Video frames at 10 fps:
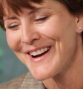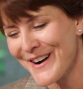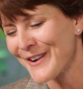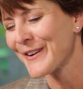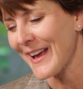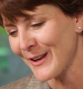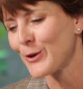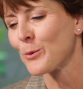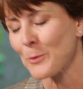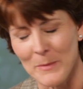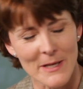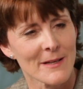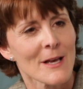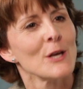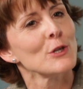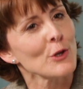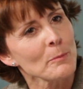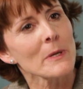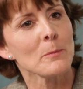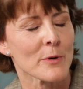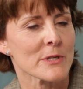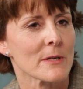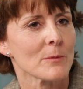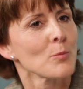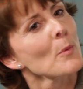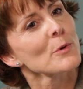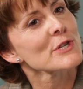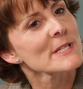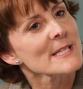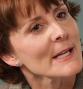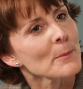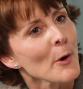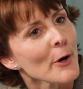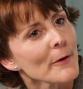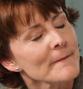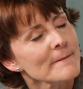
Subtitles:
Okay, humor me. You be Bridget. What will she say tomorrow?